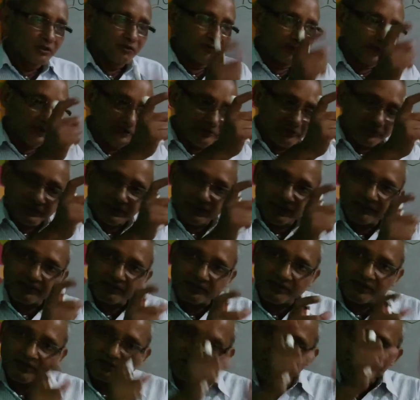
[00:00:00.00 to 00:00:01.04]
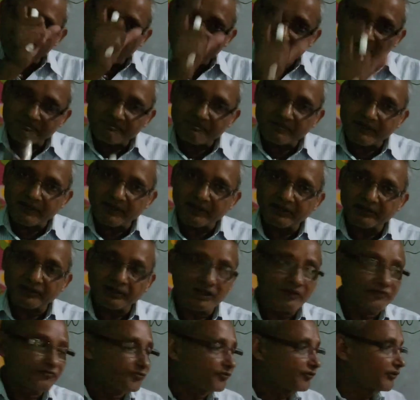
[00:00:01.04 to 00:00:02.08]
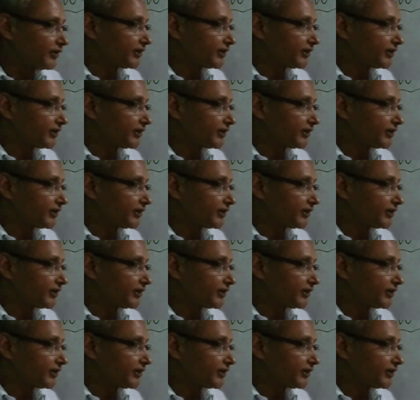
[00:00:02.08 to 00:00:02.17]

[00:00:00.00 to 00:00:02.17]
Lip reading: When you can write one paragraph